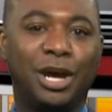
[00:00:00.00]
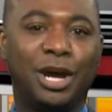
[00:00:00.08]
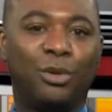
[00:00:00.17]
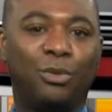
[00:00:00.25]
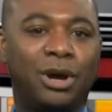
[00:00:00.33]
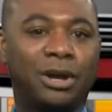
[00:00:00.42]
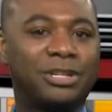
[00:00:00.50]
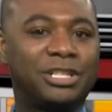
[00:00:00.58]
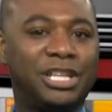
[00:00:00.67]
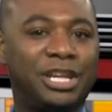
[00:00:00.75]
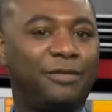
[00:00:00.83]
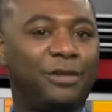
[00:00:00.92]
Welcome to
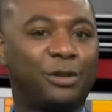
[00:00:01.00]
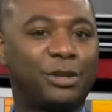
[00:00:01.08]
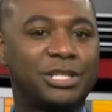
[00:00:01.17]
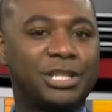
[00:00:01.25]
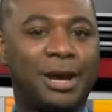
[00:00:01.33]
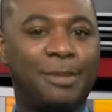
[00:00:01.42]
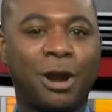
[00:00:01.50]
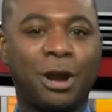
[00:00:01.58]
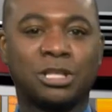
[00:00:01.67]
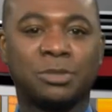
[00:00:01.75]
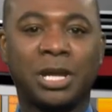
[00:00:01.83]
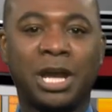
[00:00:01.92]
City Focus. I'm
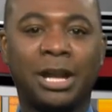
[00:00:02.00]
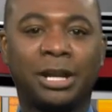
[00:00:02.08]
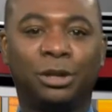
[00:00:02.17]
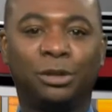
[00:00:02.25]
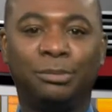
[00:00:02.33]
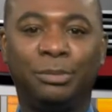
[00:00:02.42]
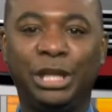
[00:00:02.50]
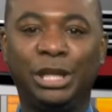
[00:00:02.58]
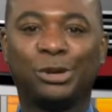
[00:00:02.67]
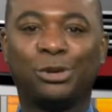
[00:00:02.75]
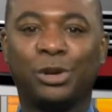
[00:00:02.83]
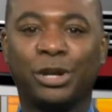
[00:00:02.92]
Marcus McConico, the media
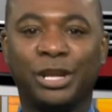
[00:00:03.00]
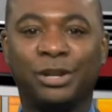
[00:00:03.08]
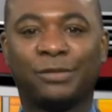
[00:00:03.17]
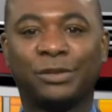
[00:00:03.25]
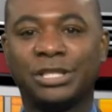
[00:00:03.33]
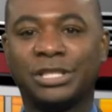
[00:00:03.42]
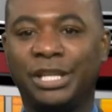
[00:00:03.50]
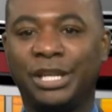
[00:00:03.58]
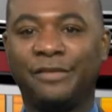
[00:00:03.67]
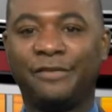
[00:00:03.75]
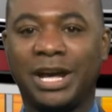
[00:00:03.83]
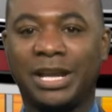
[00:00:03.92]
coordinator for the City
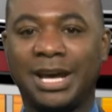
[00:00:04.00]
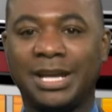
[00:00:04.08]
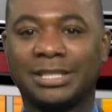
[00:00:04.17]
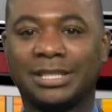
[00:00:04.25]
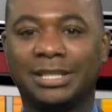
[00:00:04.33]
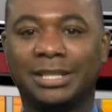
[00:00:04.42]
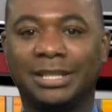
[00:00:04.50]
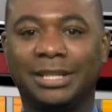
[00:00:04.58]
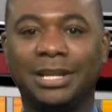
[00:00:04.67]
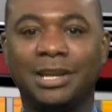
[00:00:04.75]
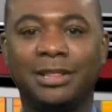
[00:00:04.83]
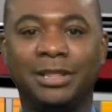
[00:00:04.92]
of Valdosta.
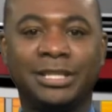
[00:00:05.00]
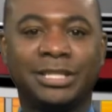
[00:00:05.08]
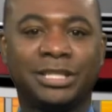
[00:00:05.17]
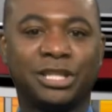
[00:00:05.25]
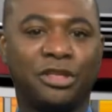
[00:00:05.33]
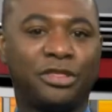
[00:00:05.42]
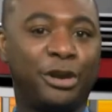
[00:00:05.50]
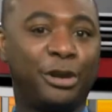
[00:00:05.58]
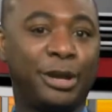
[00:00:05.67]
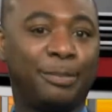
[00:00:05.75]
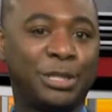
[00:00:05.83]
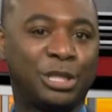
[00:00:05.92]
This is the third
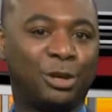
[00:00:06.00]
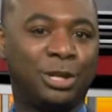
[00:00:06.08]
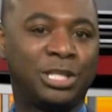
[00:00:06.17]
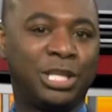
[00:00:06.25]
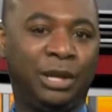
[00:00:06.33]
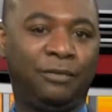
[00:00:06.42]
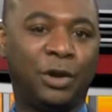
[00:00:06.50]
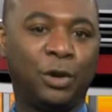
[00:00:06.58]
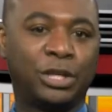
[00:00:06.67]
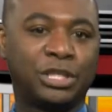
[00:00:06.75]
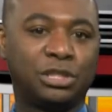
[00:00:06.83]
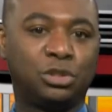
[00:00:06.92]
episode of City
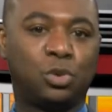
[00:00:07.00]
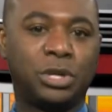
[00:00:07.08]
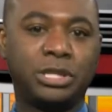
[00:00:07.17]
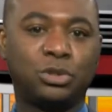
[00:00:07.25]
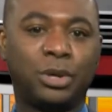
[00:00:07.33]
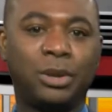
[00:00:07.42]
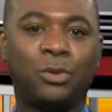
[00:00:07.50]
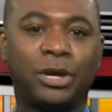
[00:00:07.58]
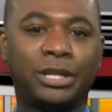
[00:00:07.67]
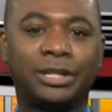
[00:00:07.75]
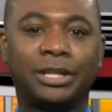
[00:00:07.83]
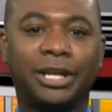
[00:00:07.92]
Focus in 2021.
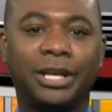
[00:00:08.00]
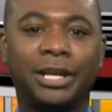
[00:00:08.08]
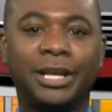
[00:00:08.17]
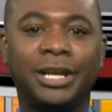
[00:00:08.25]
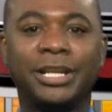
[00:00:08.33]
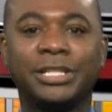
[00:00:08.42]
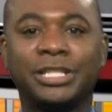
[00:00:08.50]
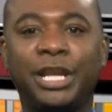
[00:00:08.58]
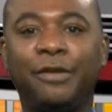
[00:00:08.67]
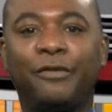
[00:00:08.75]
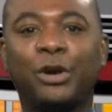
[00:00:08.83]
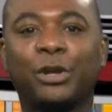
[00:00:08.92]
City
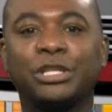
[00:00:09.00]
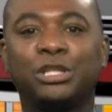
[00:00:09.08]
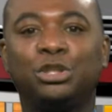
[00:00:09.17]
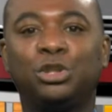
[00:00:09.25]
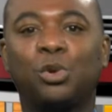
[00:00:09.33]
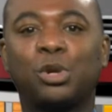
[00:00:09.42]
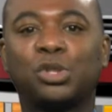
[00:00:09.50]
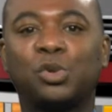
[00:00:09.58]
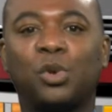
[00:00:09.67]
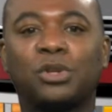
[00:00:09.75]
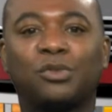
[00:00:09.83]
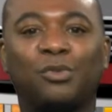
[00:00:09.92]
Focus is your
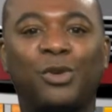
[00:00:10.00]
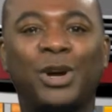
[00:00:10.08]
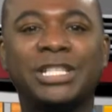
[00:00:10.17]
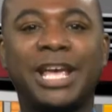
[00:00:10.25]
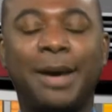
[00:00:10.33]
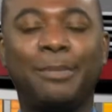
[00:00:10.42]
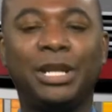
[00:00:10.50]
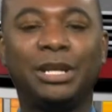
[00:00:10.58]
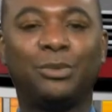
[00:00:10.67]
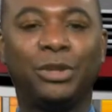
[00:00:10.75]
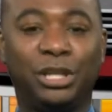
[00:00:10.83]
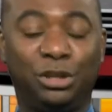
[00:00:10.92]
source for what's happening
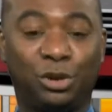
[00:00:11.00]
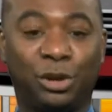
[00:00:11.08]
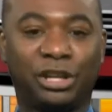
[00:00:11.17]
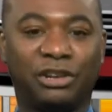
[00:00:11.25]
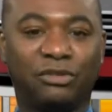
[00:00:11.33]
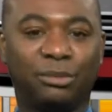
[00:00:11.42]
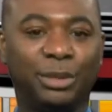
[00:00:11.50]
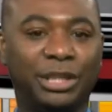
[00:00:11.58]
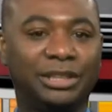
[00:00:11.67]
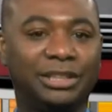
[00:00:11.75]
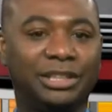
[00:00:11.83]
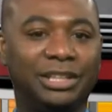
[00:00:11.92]
within your government.
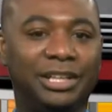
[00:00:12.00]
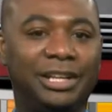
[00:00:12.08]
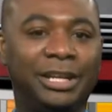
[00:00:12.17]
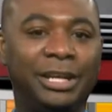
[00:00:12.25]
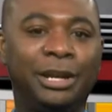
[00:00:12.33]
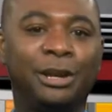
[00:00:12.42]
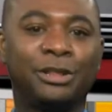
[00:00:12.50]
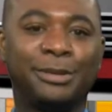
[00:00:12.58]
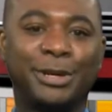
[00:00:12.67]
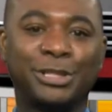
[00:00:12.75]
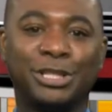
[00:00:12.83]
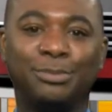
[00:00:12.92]
Here are the
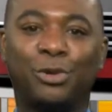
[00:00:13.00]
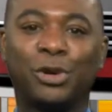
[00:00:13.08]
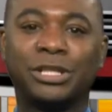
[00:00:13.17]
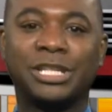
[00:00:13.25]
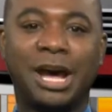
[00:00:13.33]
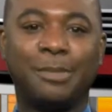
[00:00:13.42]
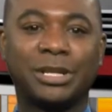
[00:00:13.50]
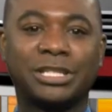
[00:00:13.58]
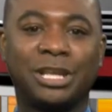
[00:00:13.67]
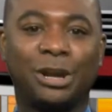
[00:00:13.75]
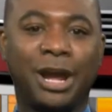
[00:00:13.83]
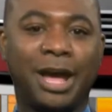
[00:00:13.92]
most important topics
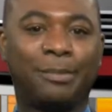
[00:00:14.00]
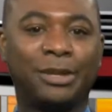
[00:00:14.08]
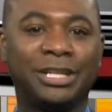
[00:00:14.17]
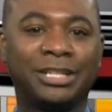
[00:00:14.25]
that are happening